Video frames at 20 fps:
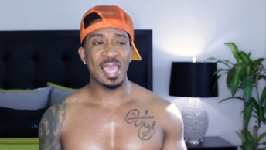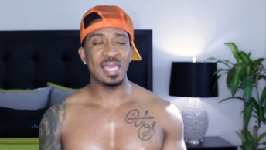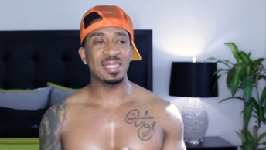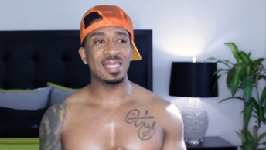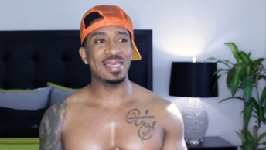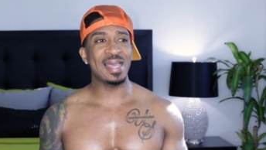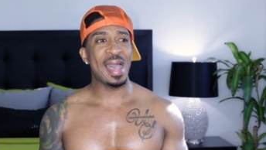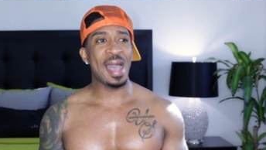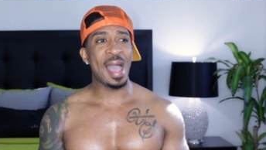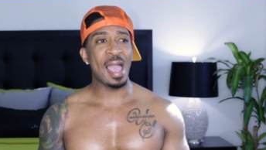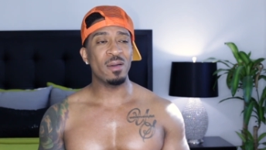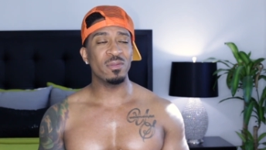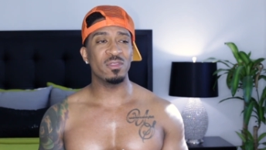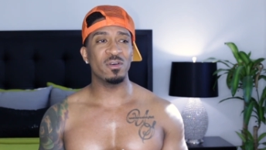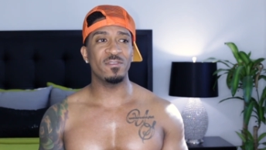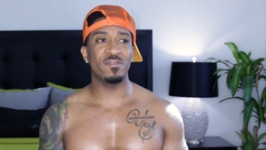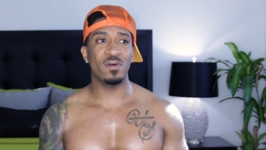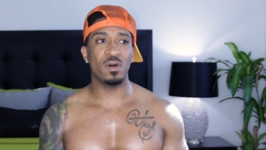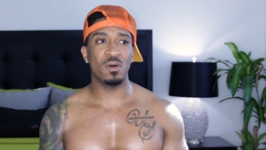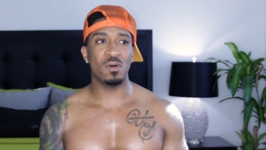And the guy on
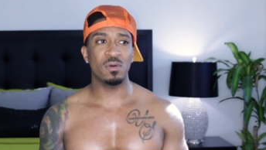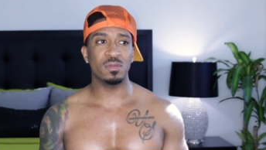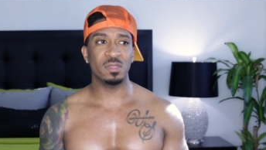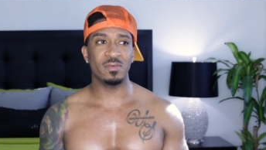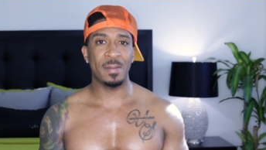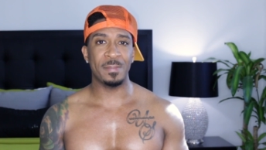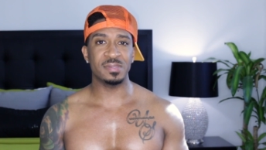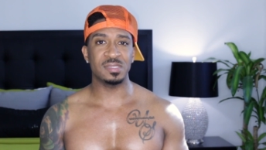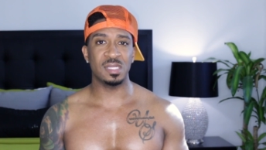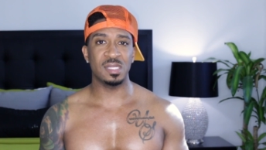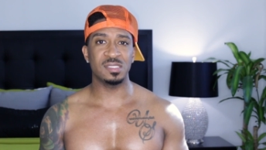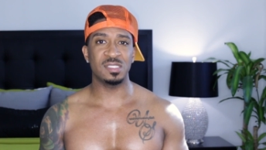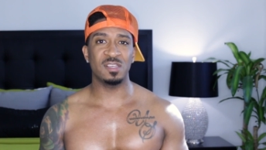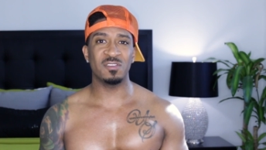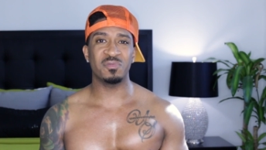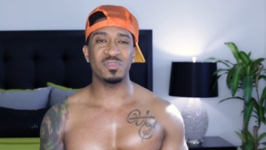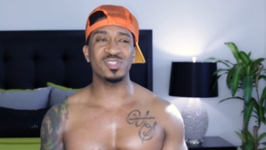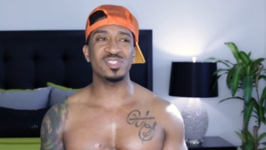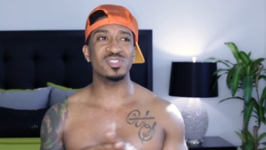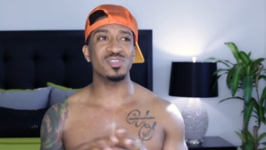the phone, the
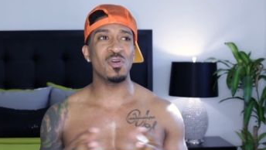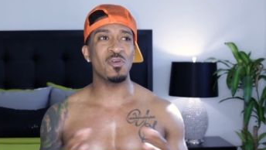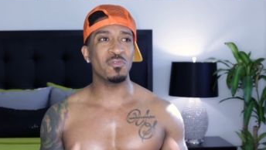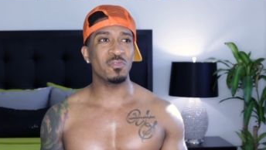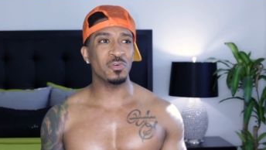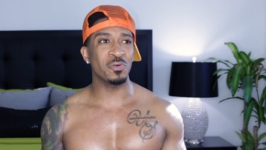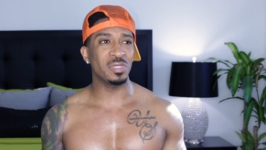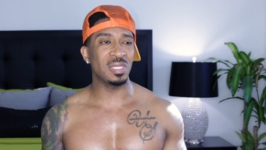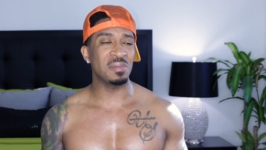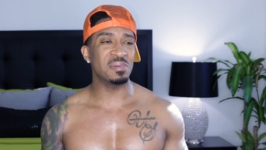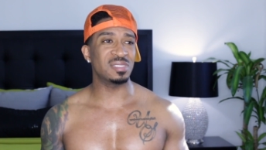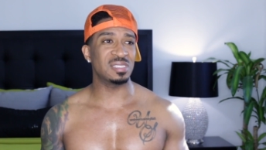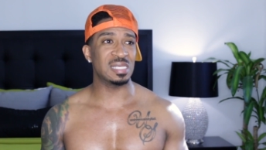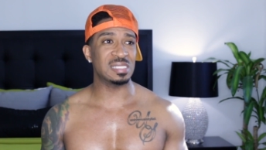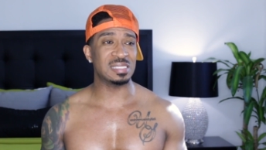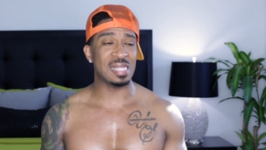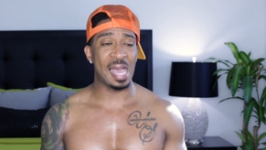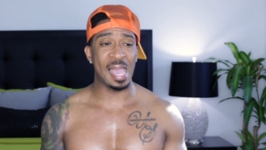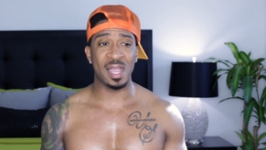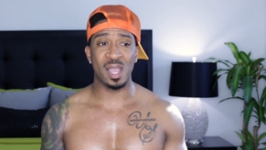representative, was so rude. He was
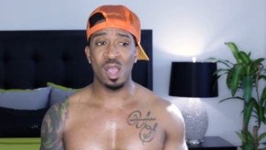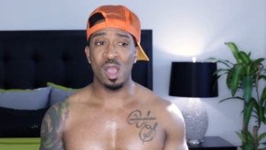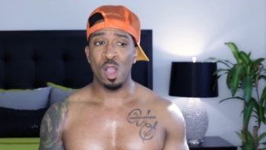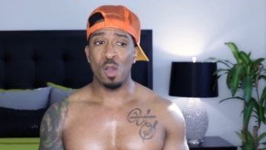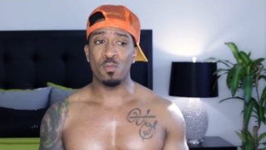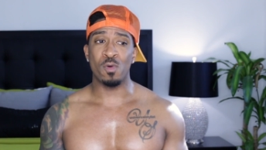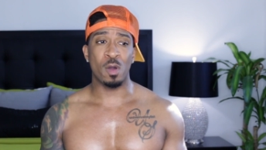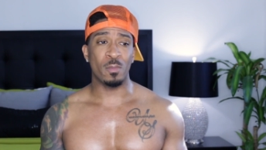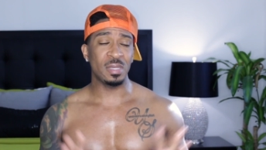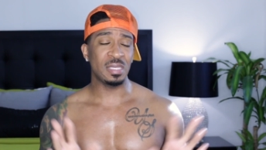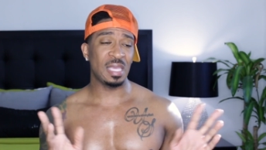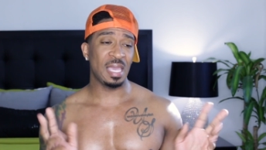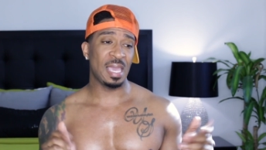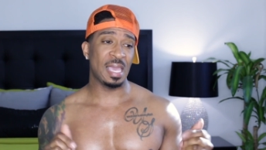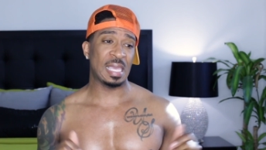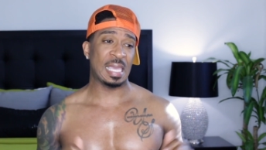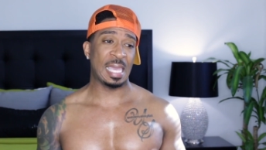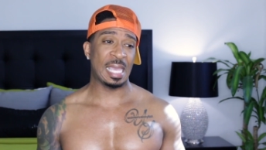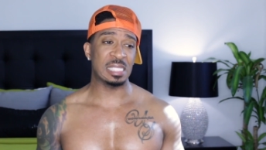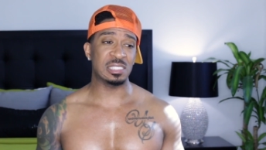just like, Well, we
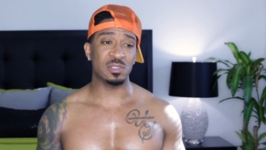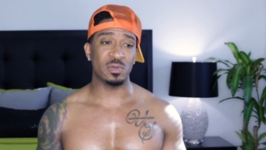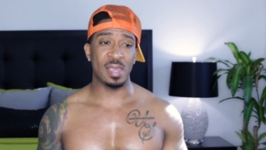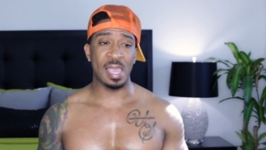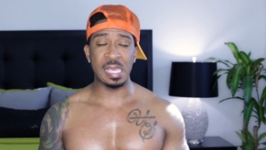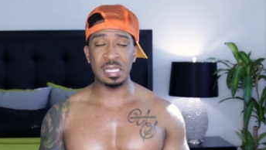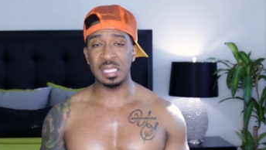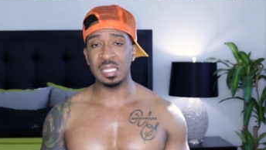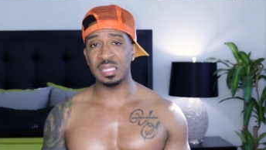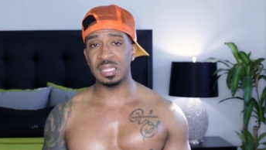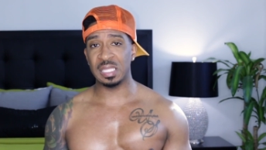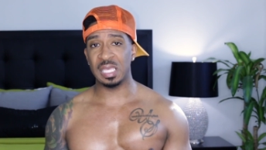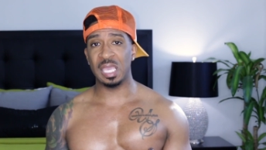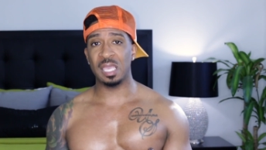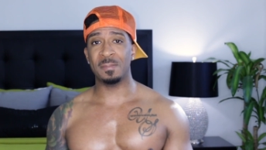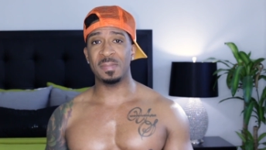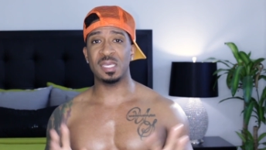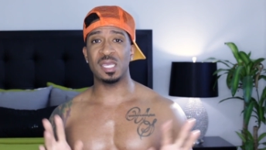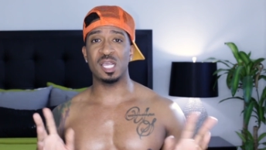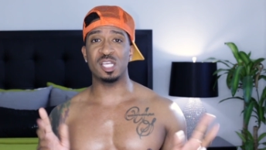can't cancel
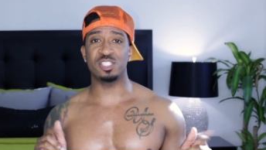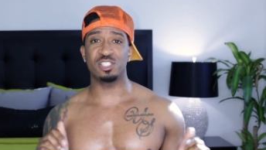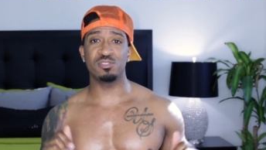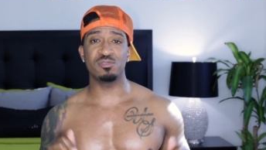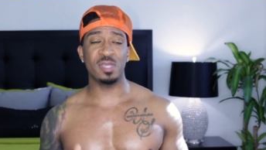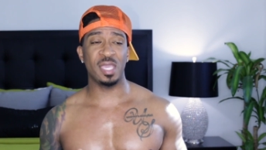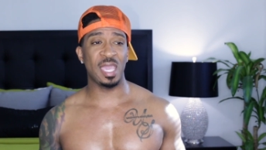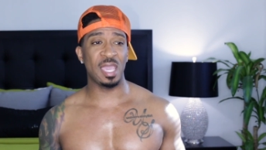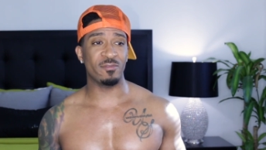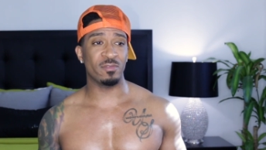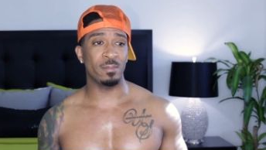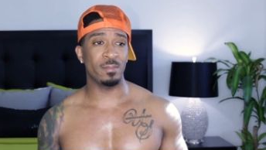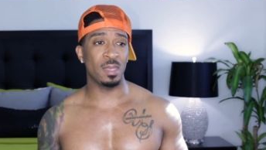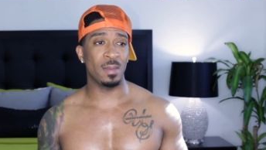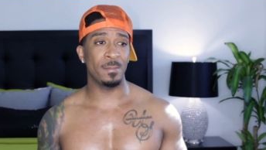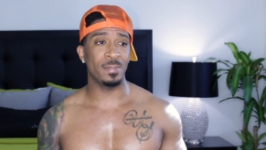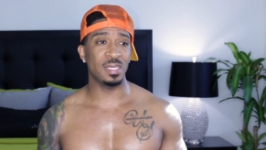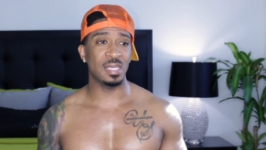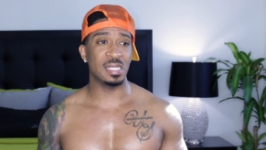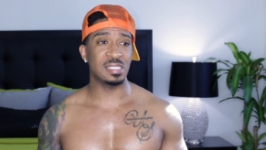anything because you can't
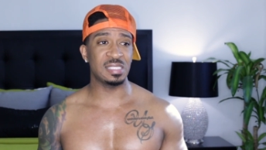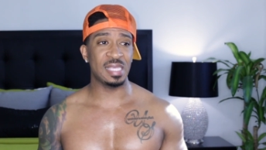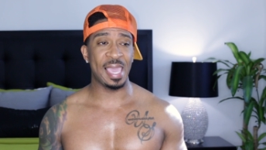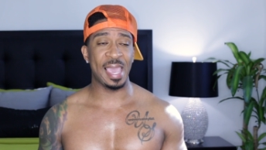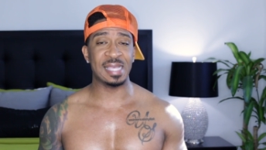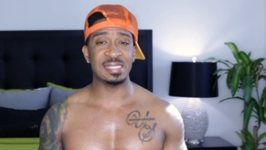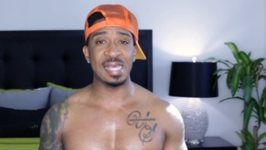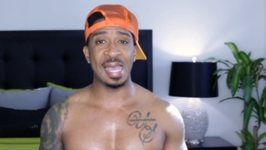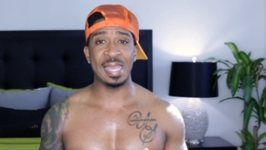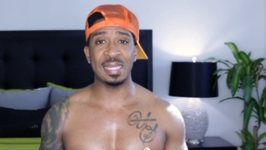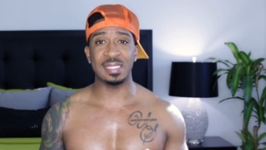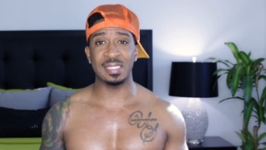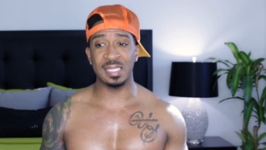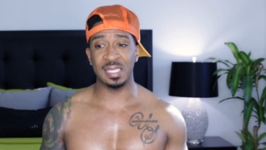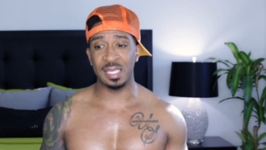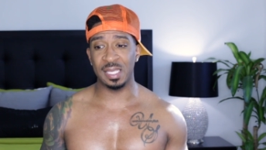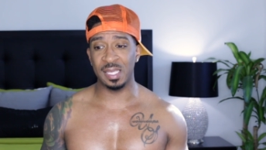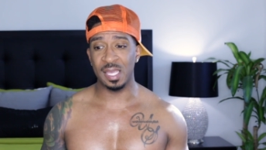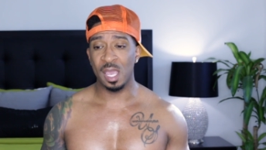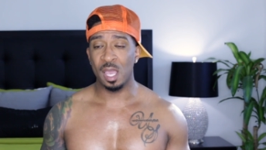remember your tax ID.